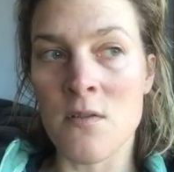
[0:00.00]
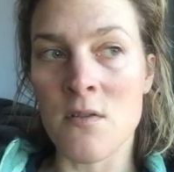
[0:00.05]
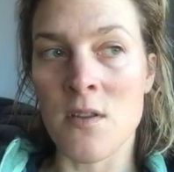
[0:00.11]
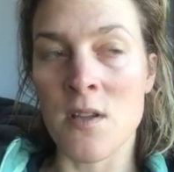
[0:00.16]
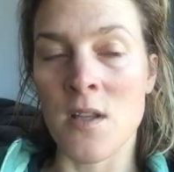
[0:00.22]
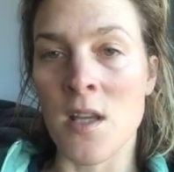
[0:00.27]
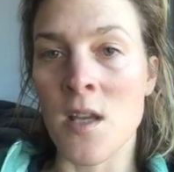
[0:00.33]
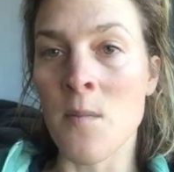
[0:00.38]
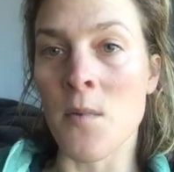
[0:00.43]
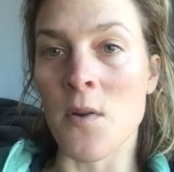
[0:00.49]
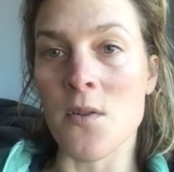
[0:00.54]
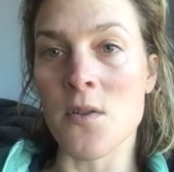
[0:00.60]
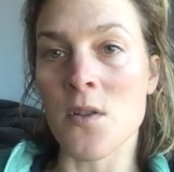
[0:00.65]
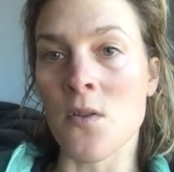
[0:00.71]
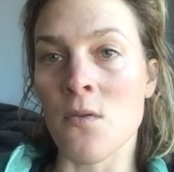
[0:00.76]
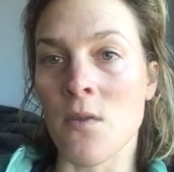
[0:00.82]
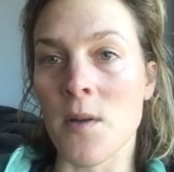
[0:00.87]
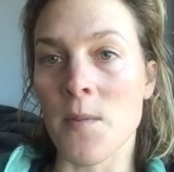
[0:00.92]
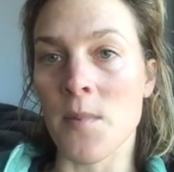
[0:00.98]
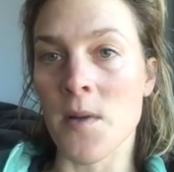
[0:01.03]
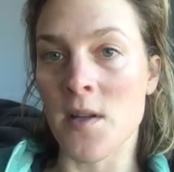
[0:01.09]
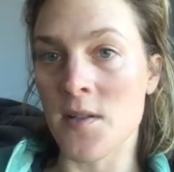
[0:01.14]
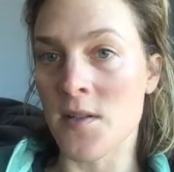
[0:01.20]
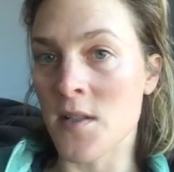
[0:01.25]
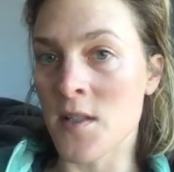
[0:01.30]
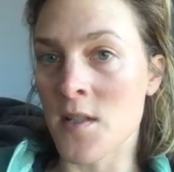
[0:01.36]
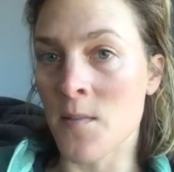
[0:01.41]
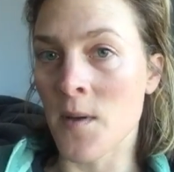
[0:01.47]
the most annoying
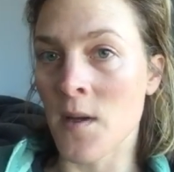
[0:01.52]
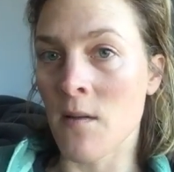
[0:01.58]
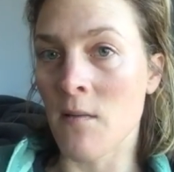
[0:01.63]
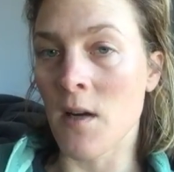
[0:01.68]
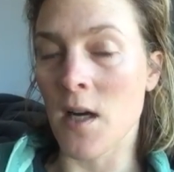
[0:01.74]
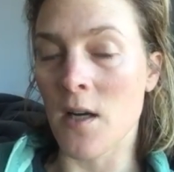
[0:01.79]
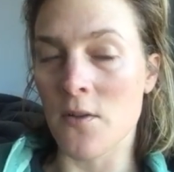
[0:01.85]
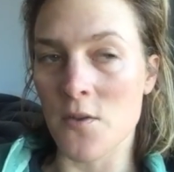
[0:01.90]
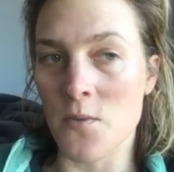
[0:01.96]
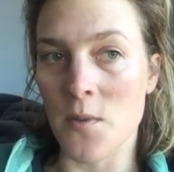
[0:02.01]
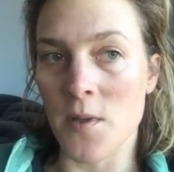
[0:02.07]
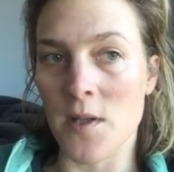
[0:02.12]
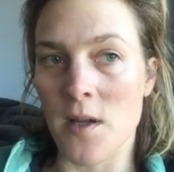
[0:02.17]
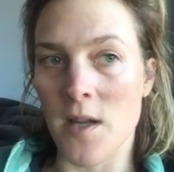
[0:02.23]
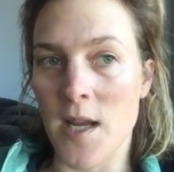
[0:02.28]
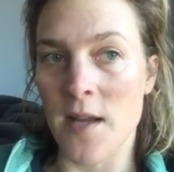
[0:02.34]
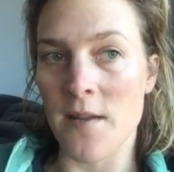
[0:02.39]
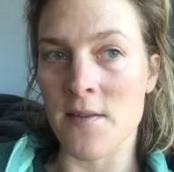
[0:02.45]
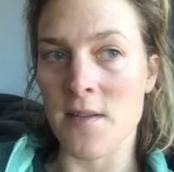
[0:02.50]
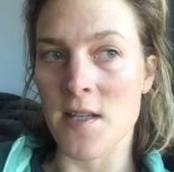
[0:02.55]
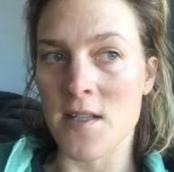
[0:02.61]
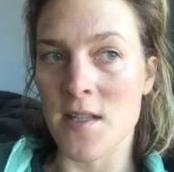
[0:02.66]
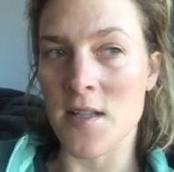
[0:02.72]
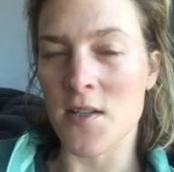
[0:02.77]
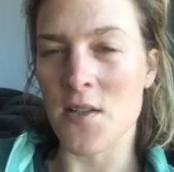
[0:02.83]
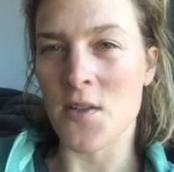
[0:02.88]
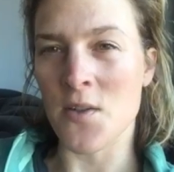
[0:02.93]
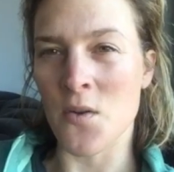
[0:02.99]
person to be around when I had an
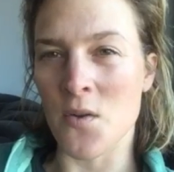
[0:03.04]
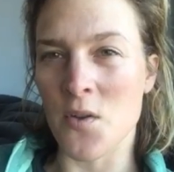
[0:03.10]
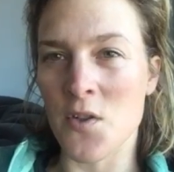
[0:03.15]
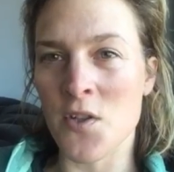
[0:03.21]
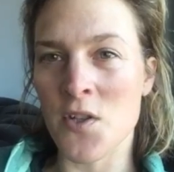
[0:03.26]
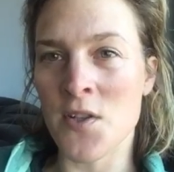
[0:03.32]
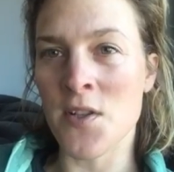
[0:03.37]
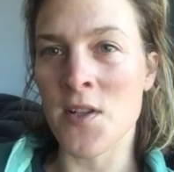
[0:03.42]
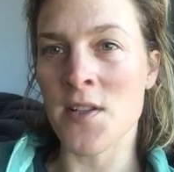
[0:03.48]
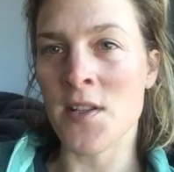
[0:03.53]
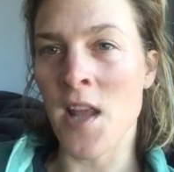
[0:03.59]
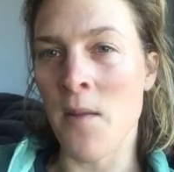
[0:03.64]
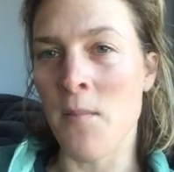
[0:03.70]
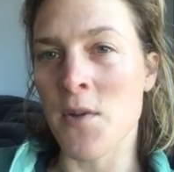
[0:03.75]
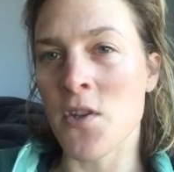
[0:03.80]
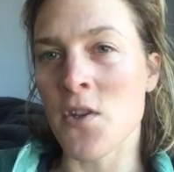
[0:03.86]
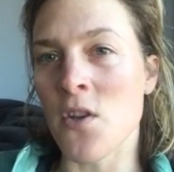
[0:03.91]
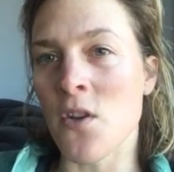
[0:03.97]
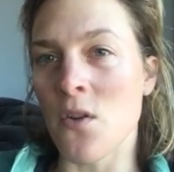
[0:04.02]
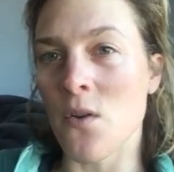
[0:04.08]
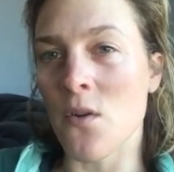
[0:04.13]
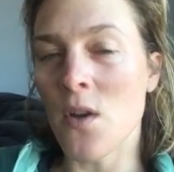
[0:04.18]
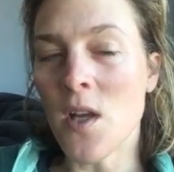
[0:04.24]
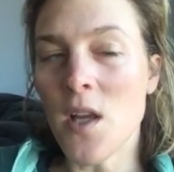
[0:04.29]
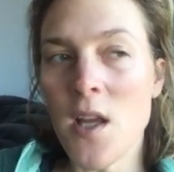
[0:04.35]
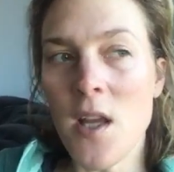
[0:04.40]
eating disorder, just the same as you.